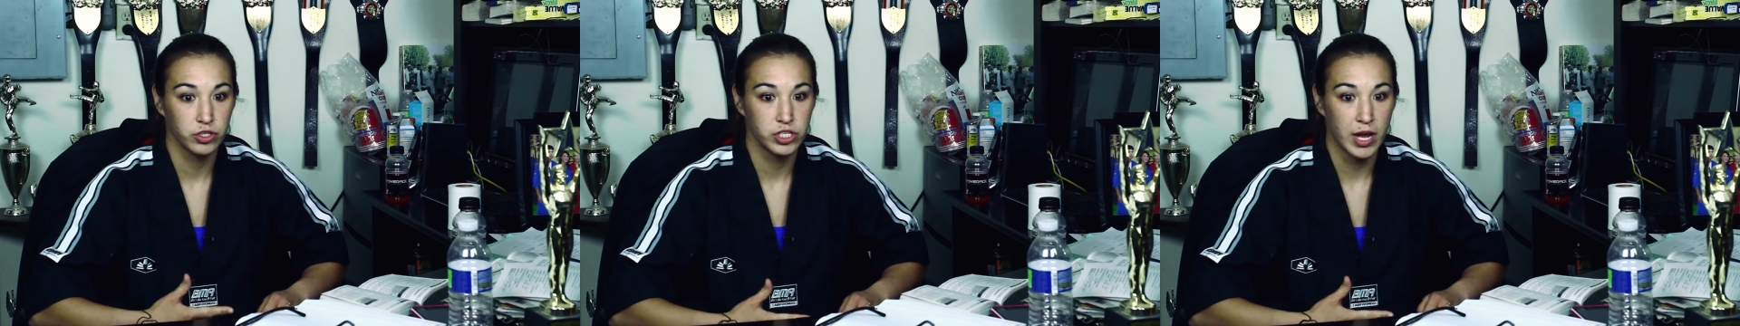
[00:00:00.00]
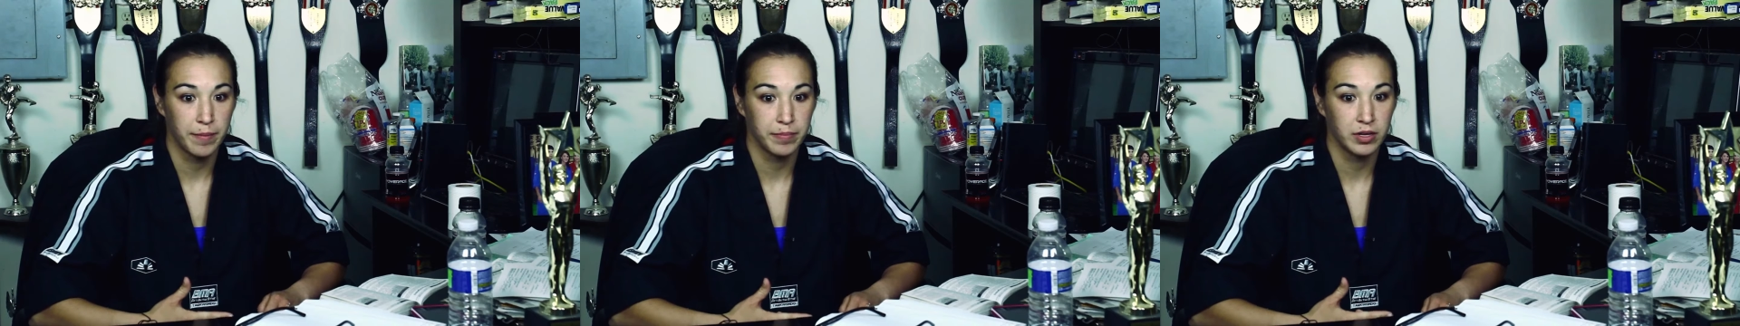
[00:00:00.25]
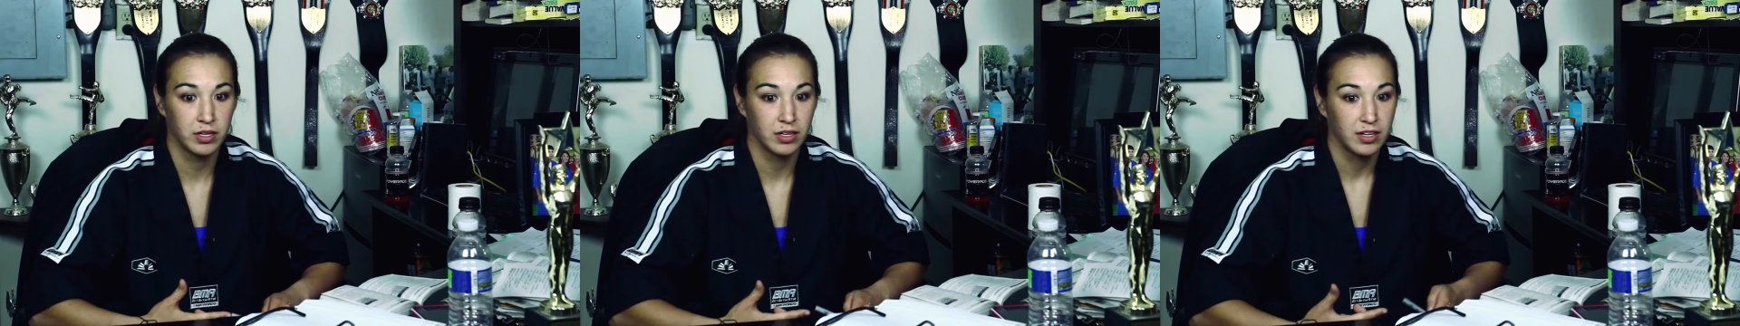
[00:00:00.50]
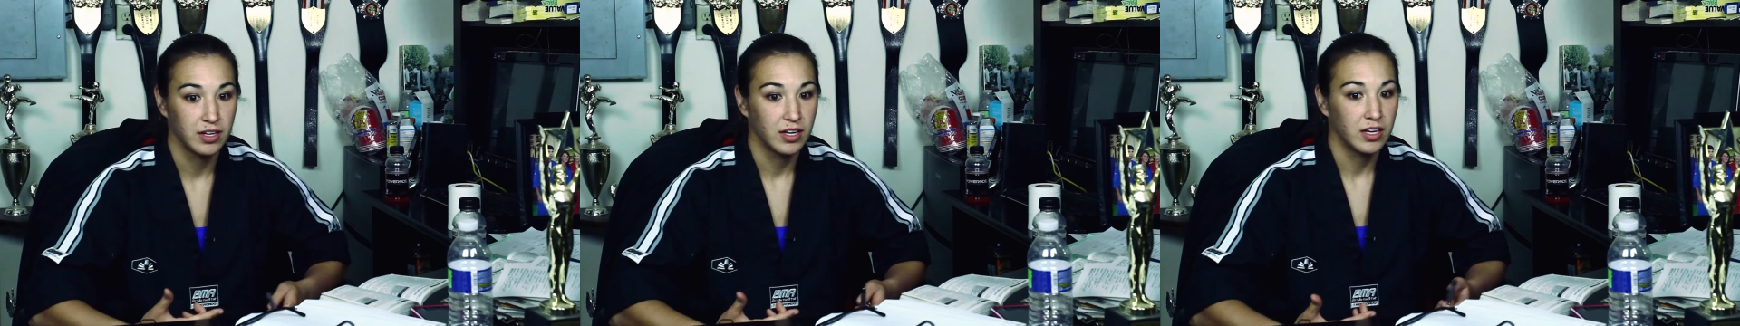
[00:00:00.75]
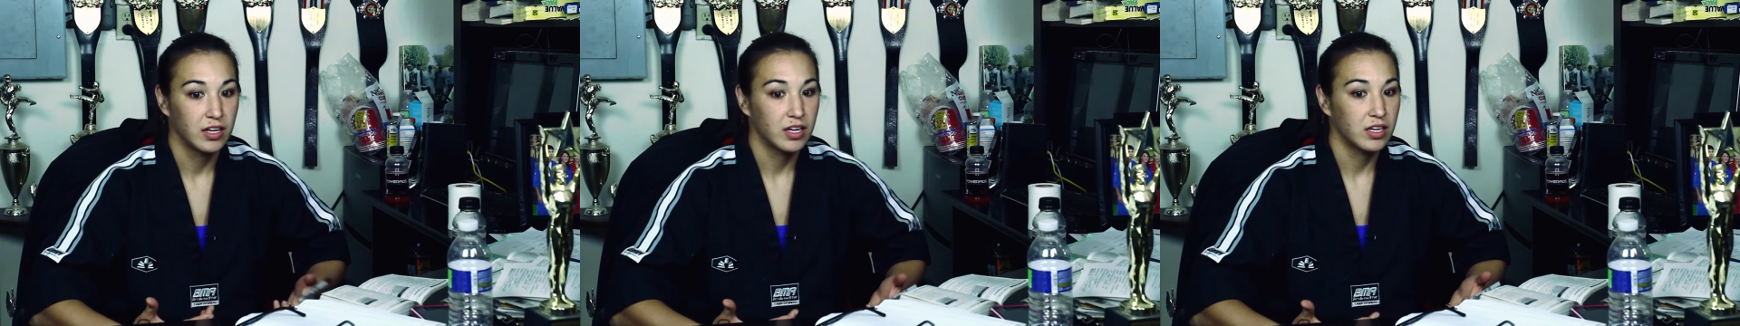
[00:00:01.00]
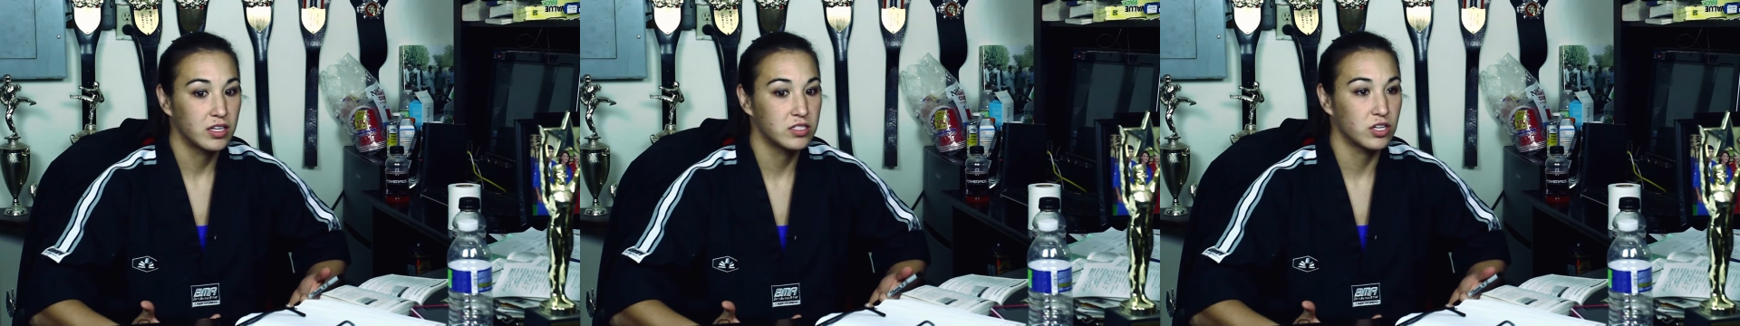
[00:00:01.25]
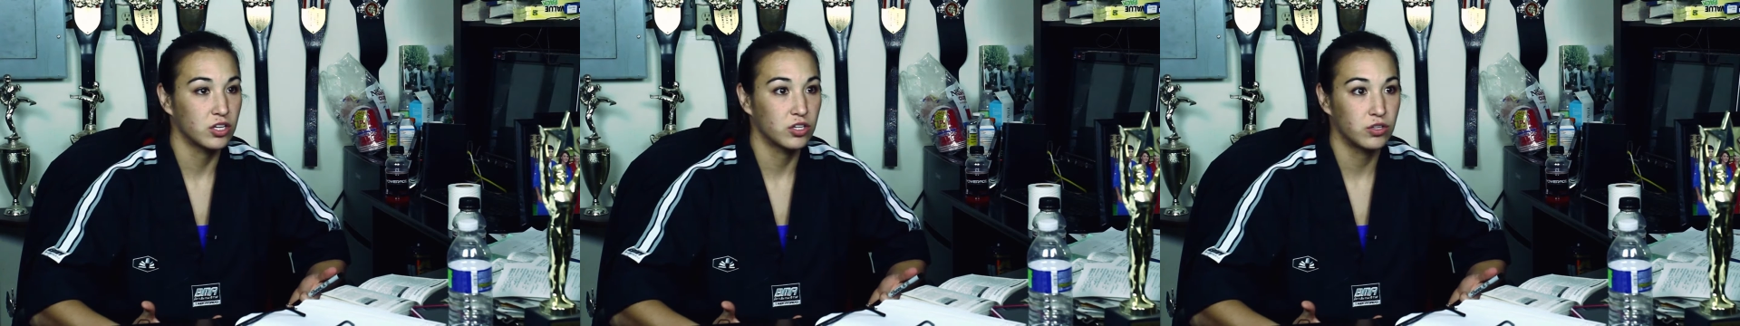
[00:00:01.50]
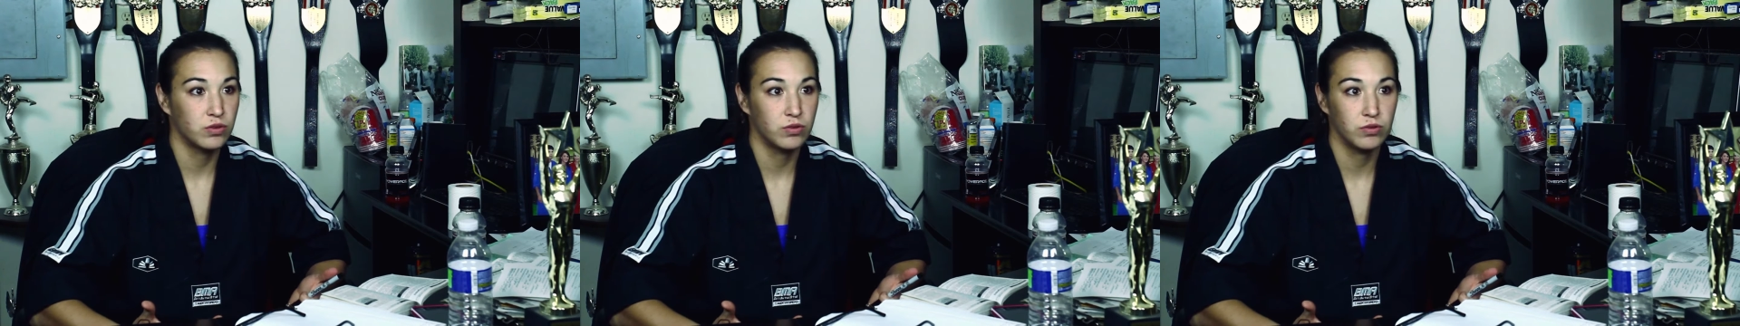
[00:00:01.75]
world champion is a
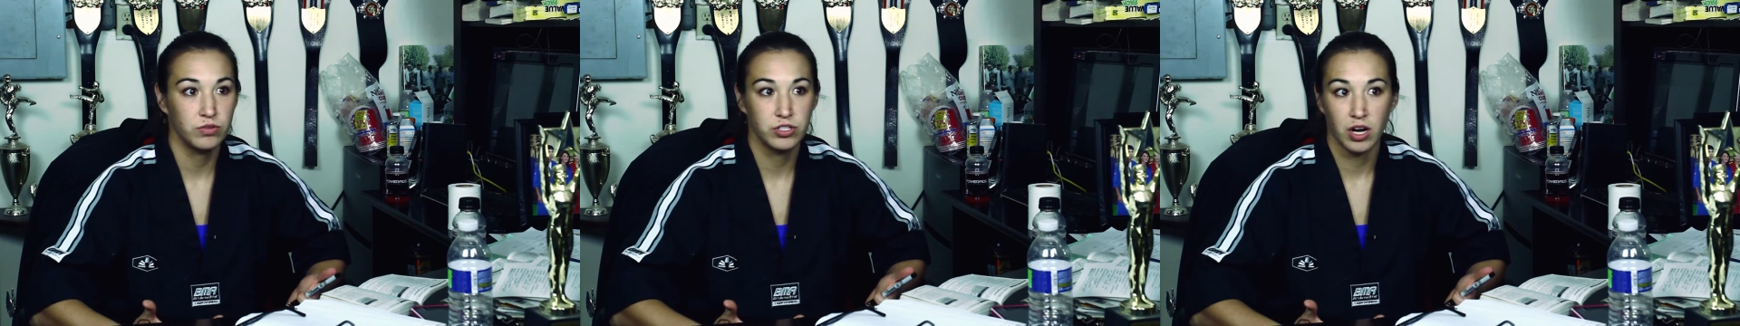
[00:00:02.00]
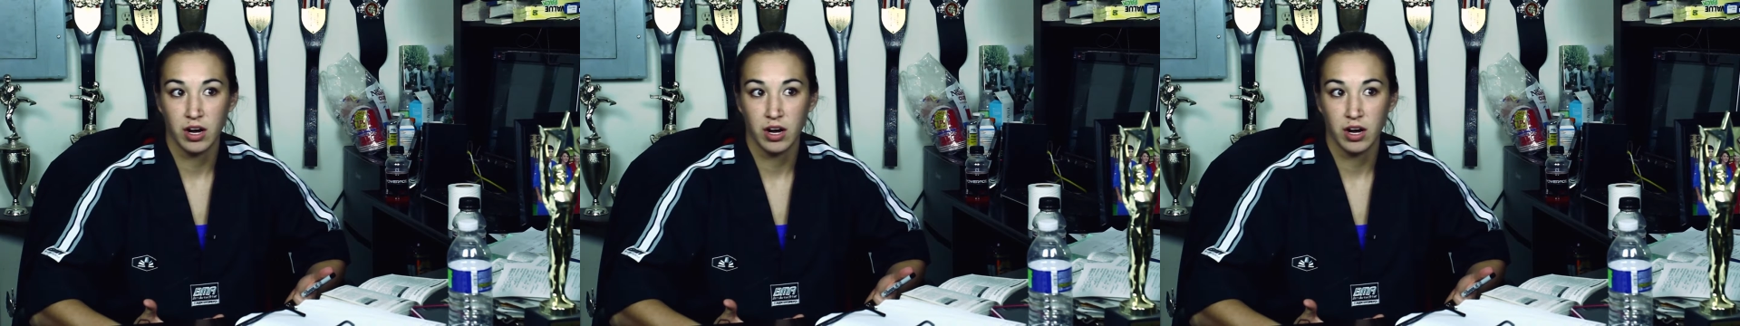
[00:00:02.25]
huge